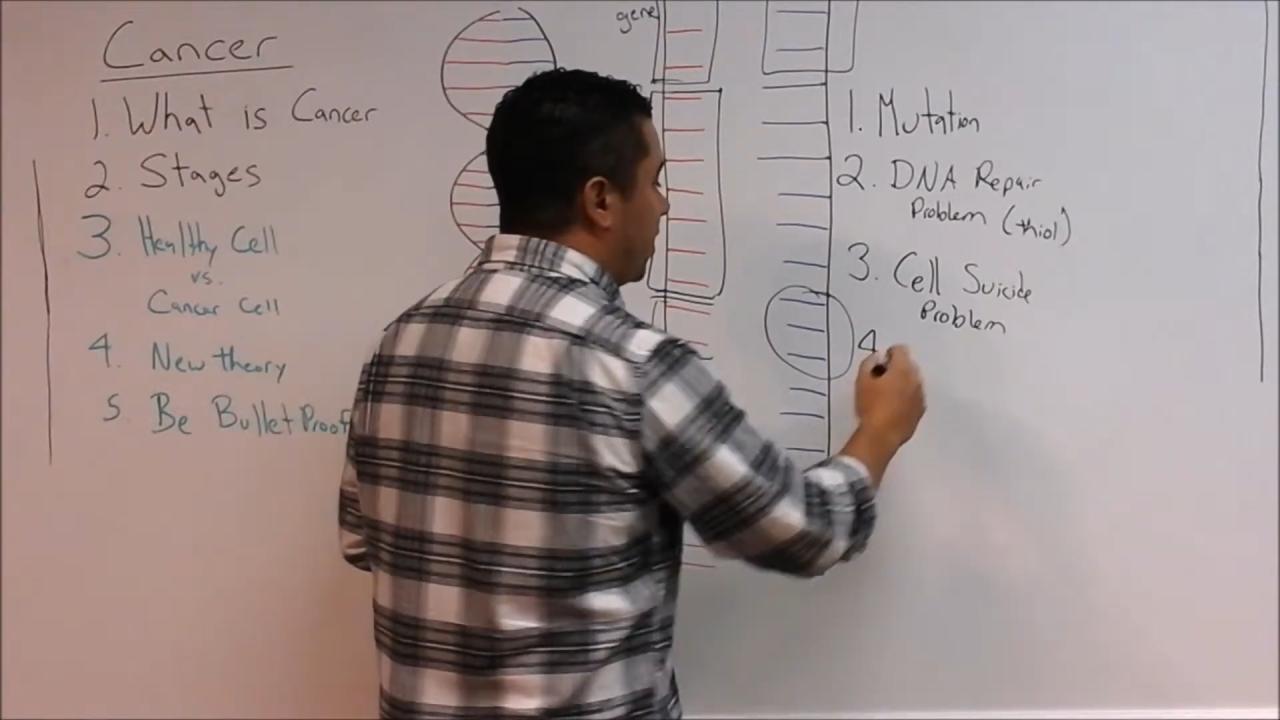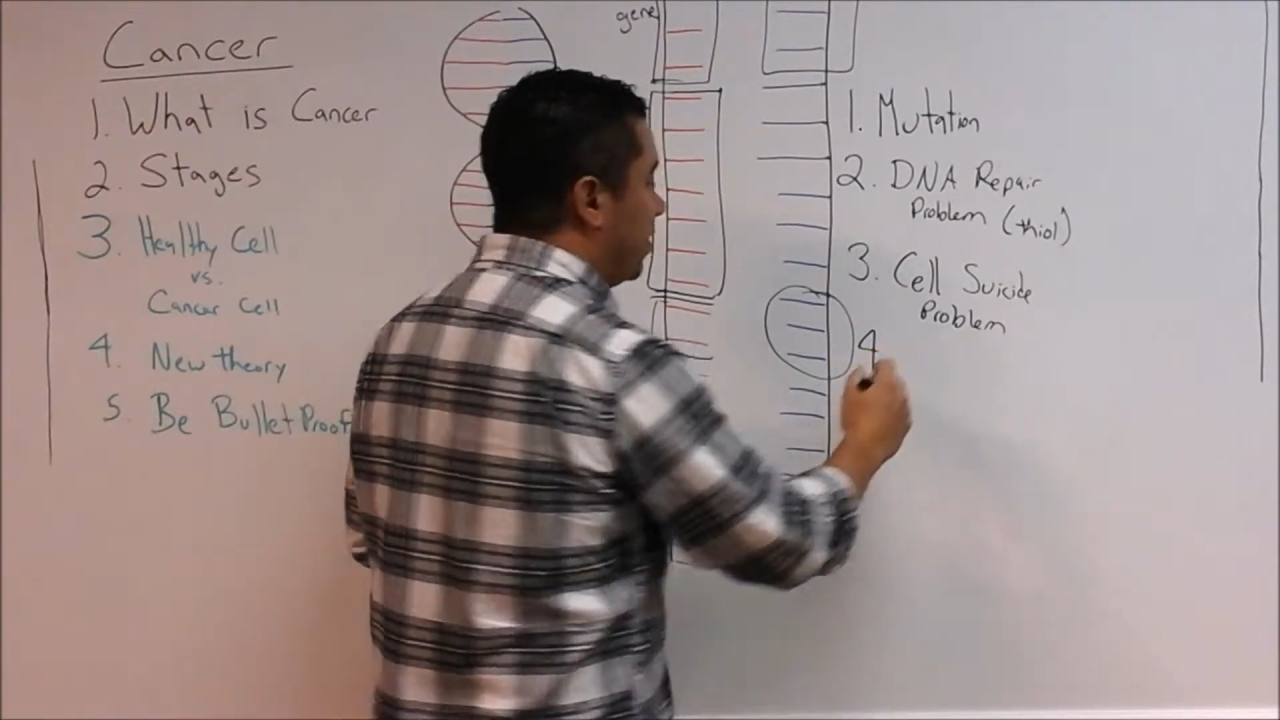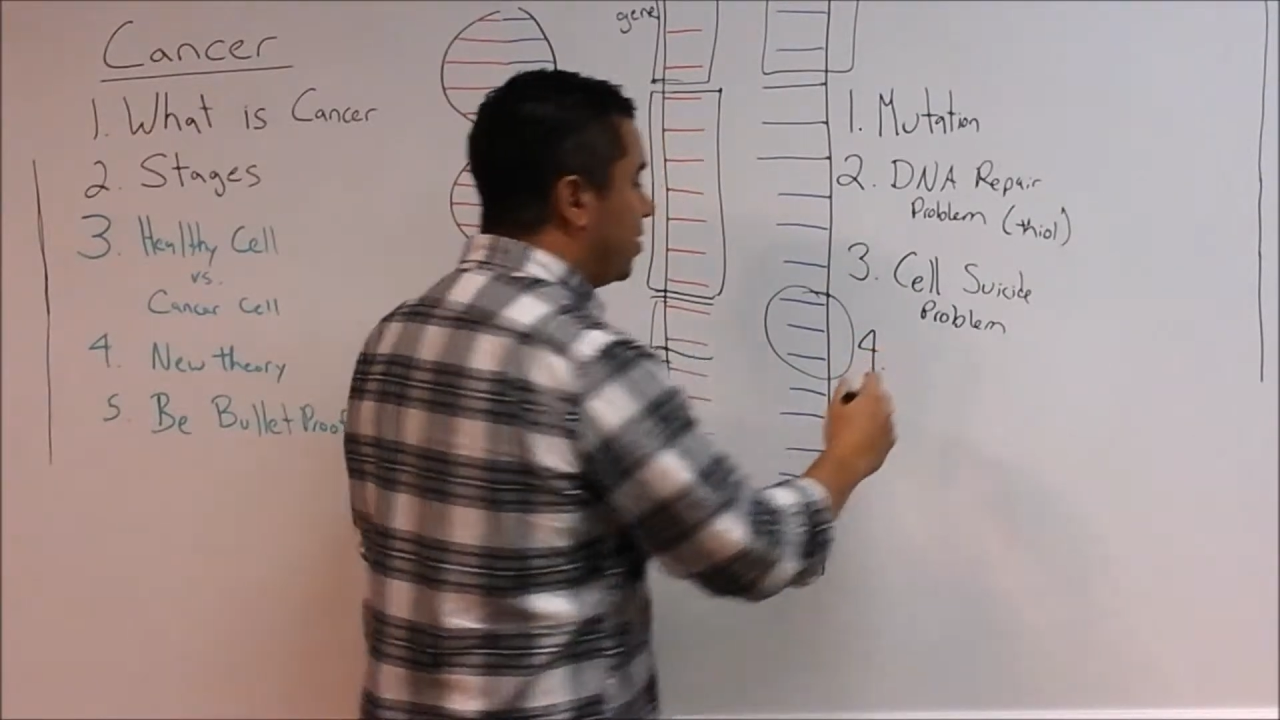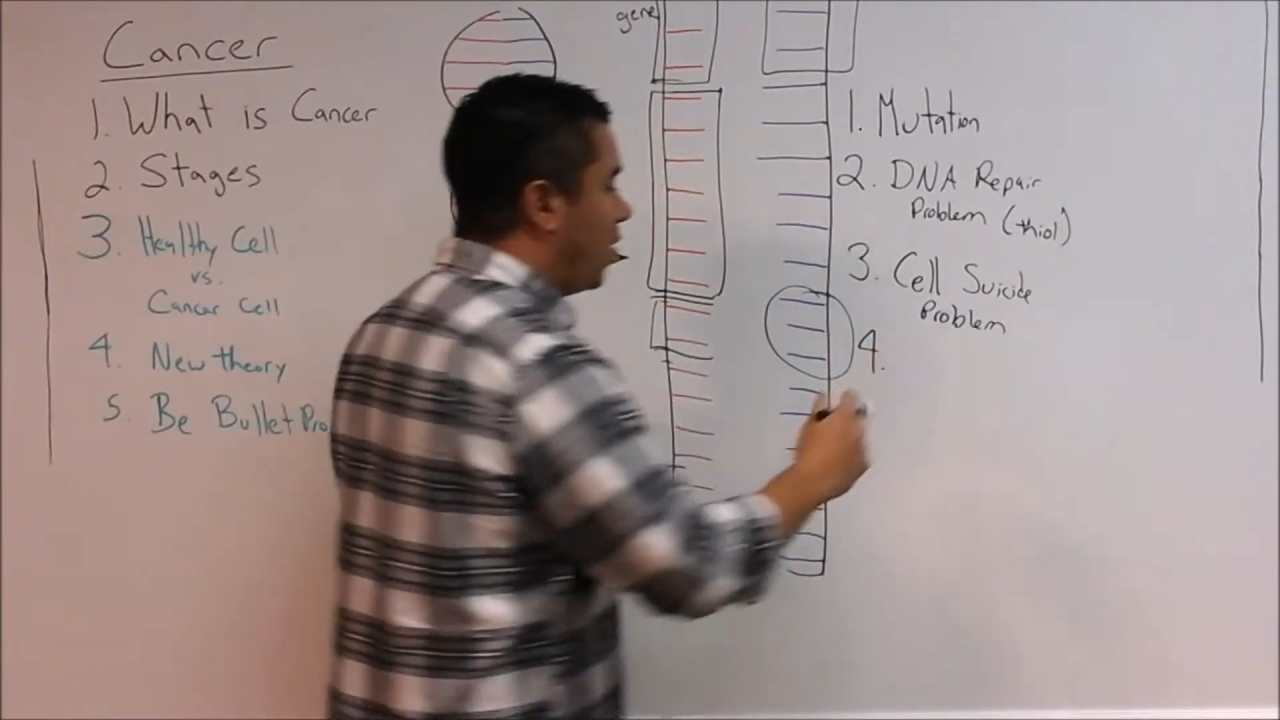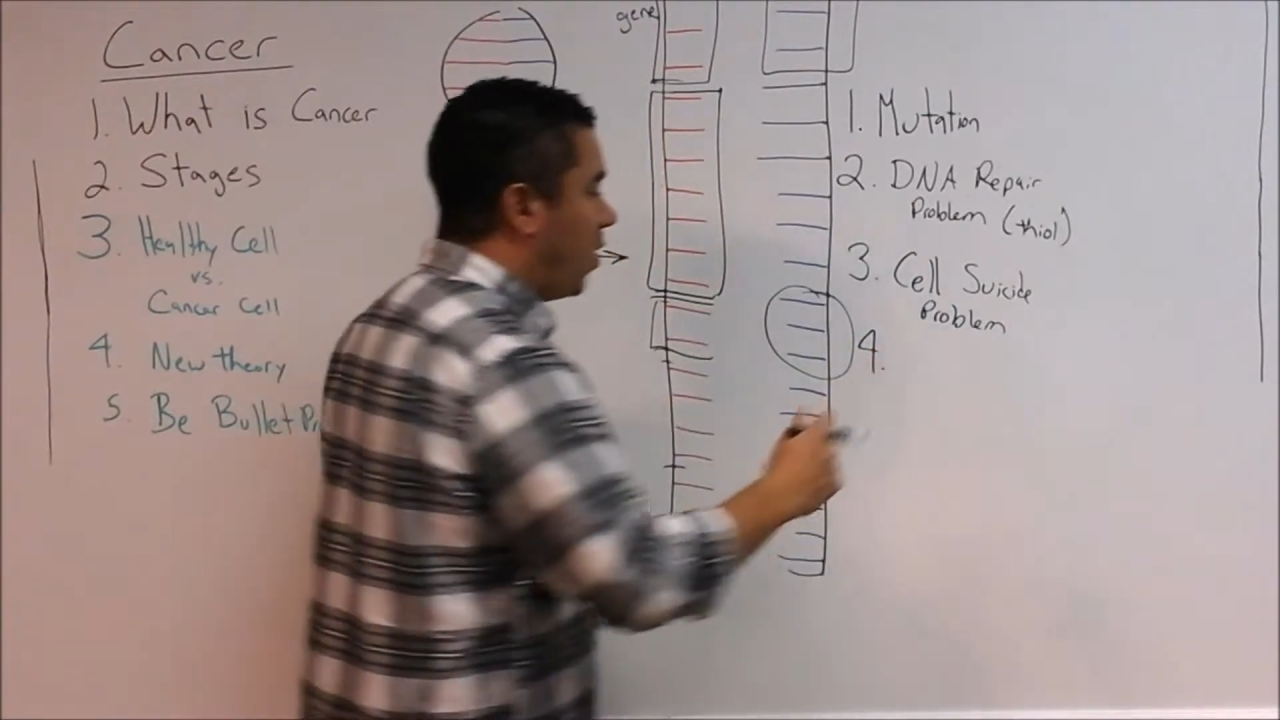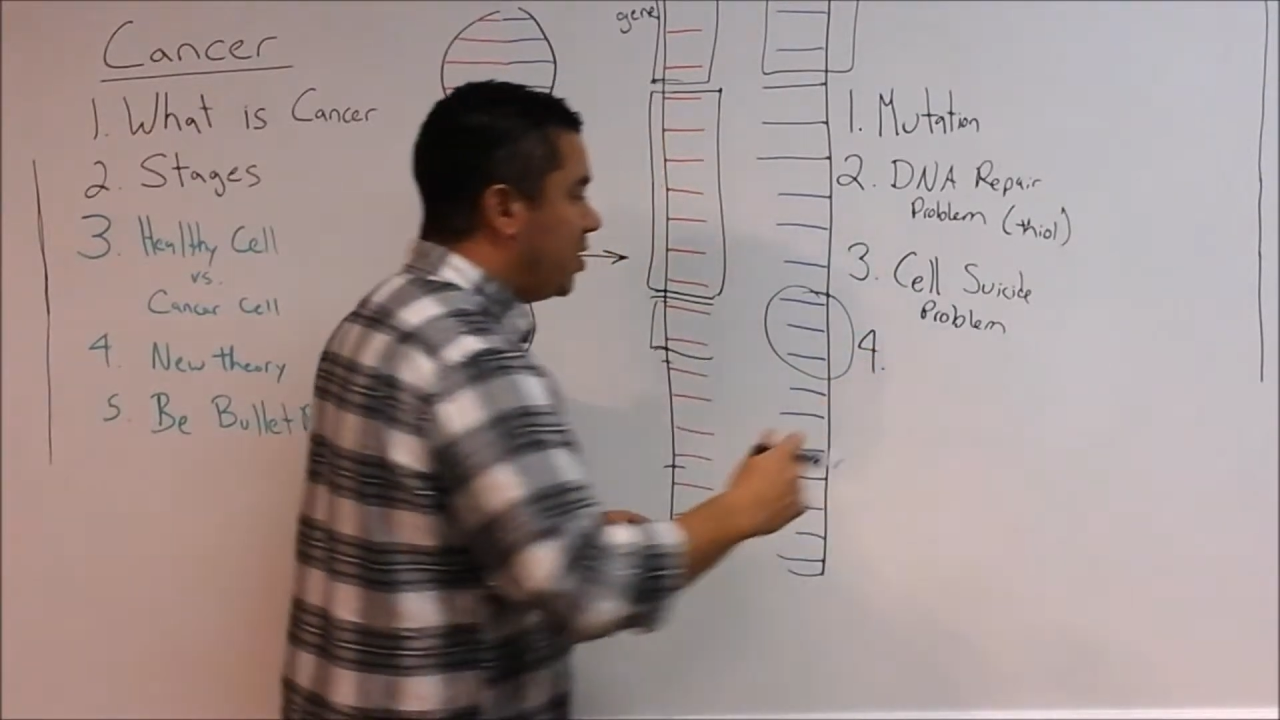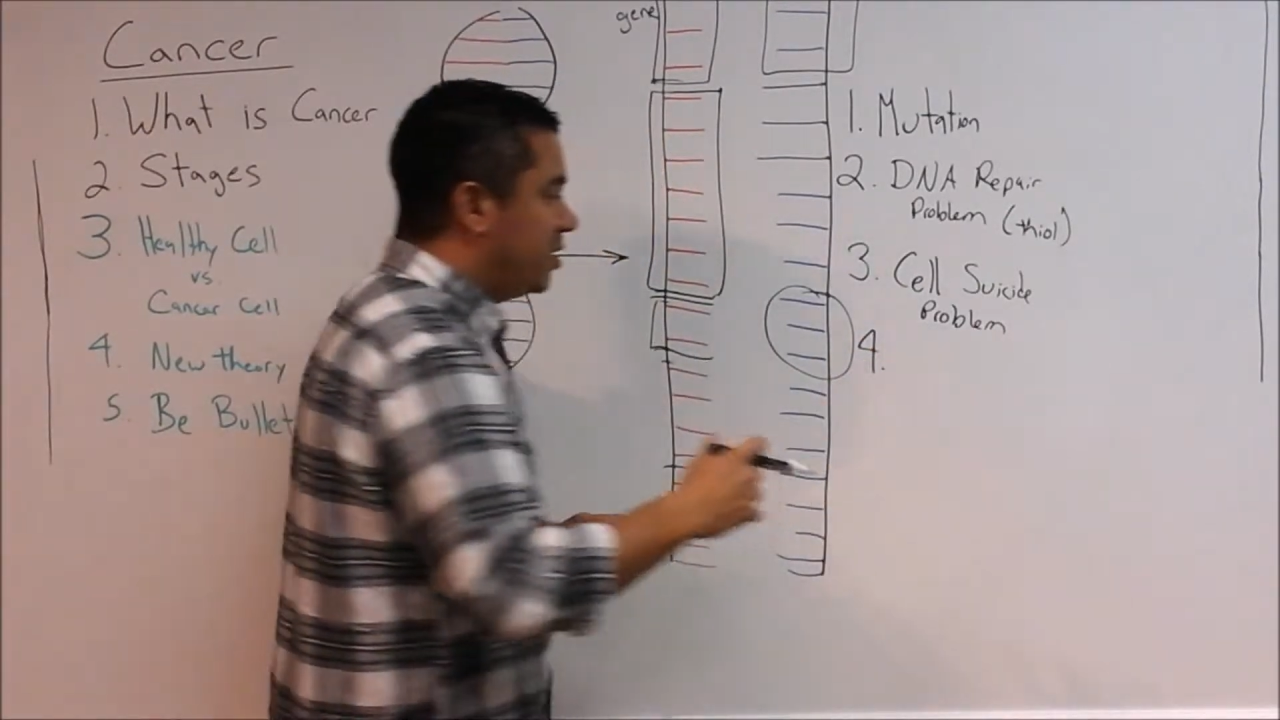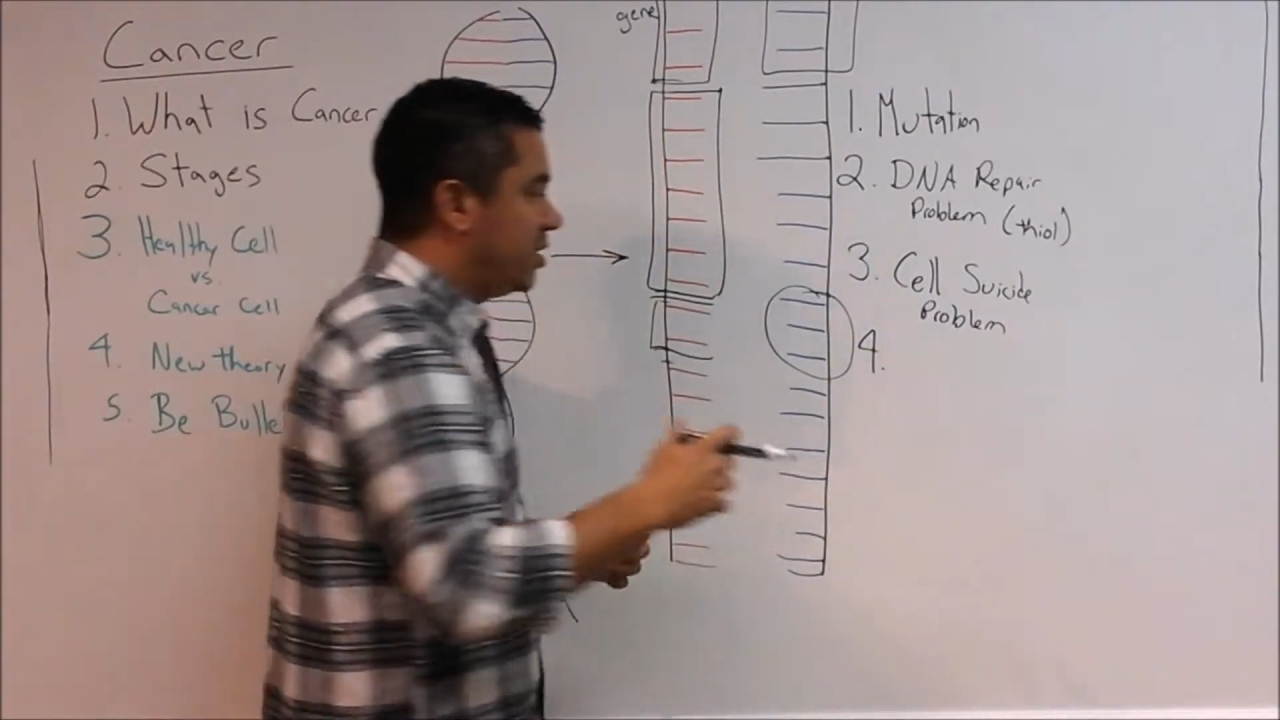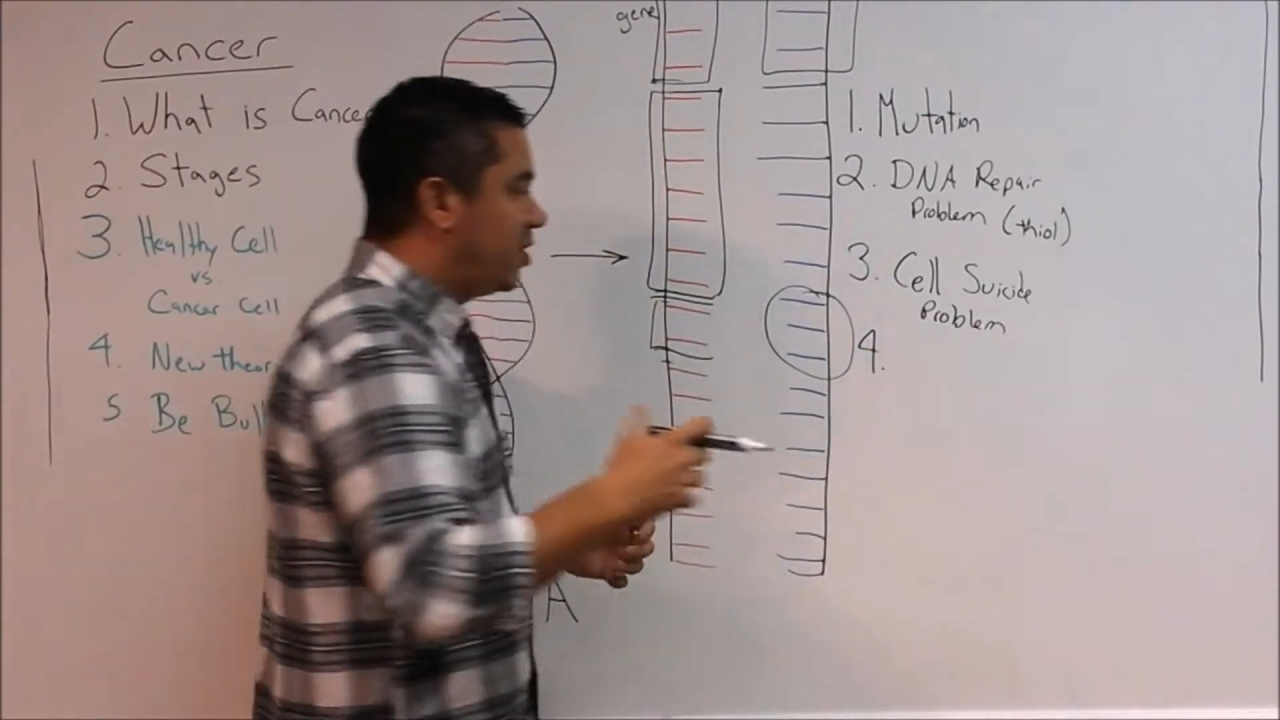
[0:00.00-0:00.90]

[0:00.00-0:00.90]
It's going to